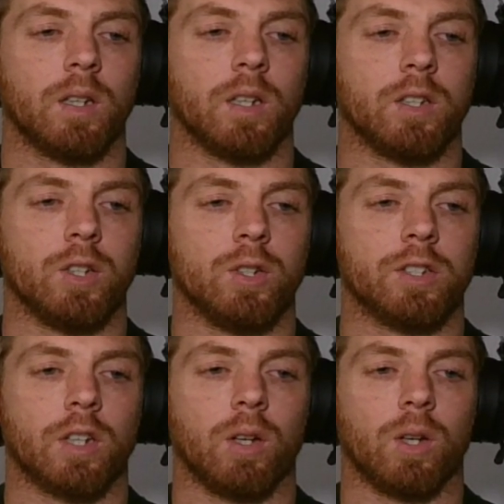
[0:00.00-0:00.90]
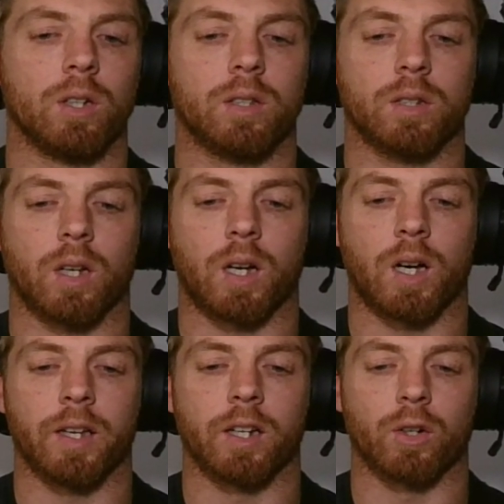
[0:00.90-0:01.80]
it uses a lot
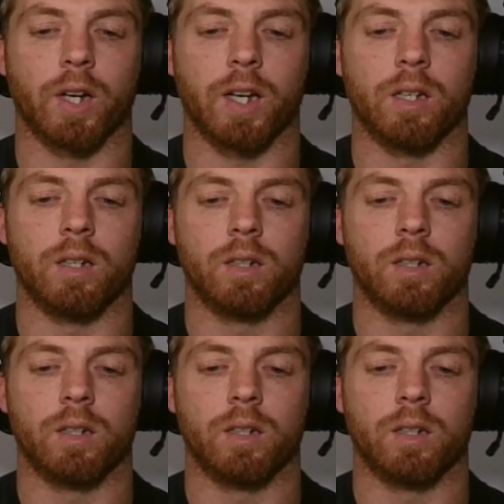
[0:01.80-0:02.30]
higher grade